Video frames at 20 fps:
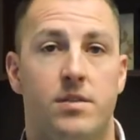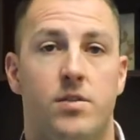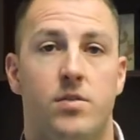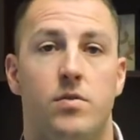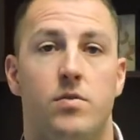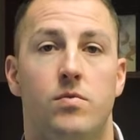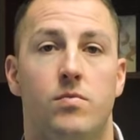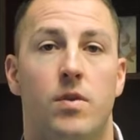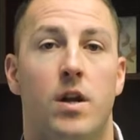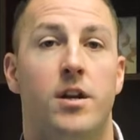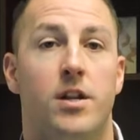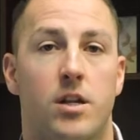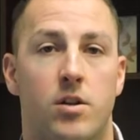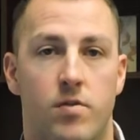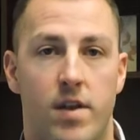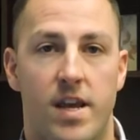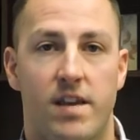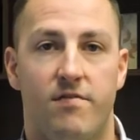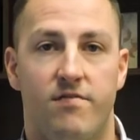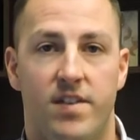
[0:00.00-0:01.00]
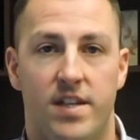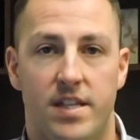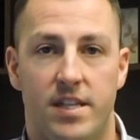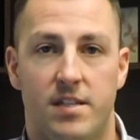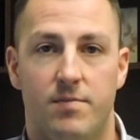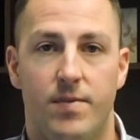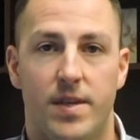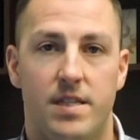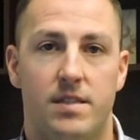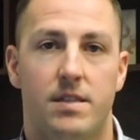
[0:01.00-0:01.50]
to run a great
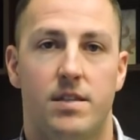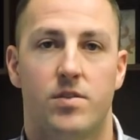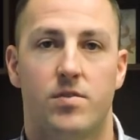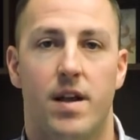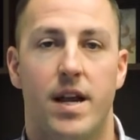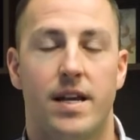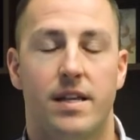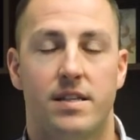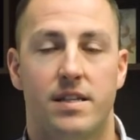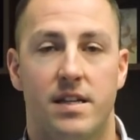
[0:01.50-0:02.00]
fitness business, right?